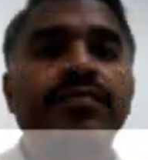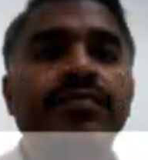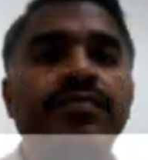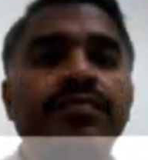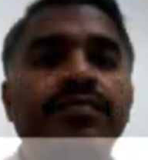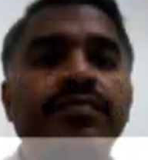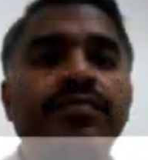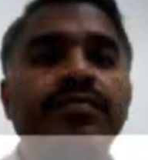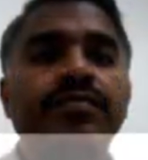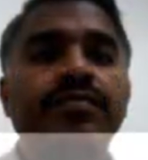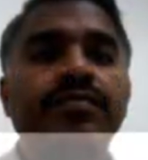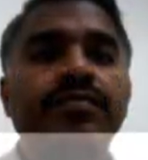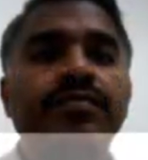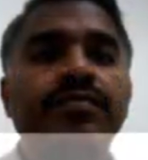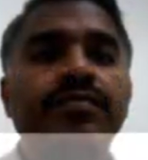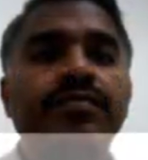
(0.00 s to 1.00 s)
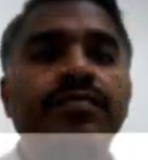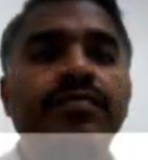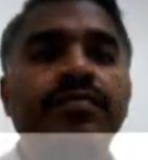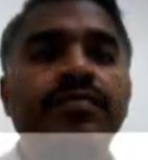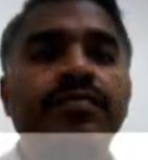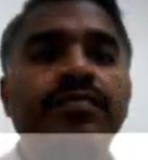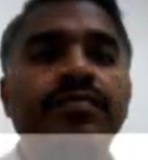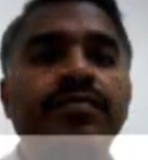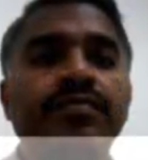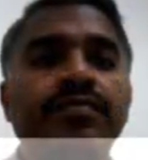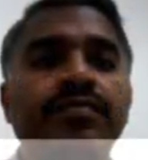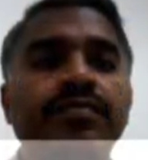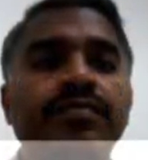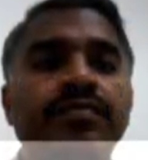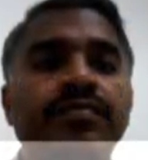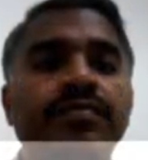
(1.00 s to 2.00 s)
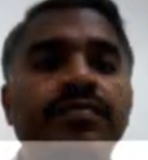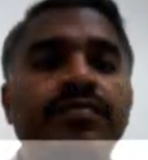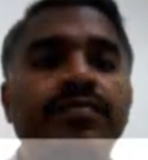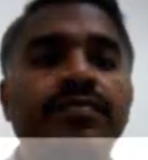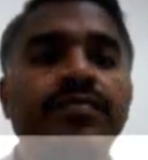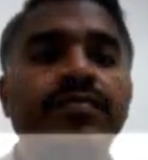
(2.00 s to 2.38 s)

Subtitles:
No one is speaking in this clip.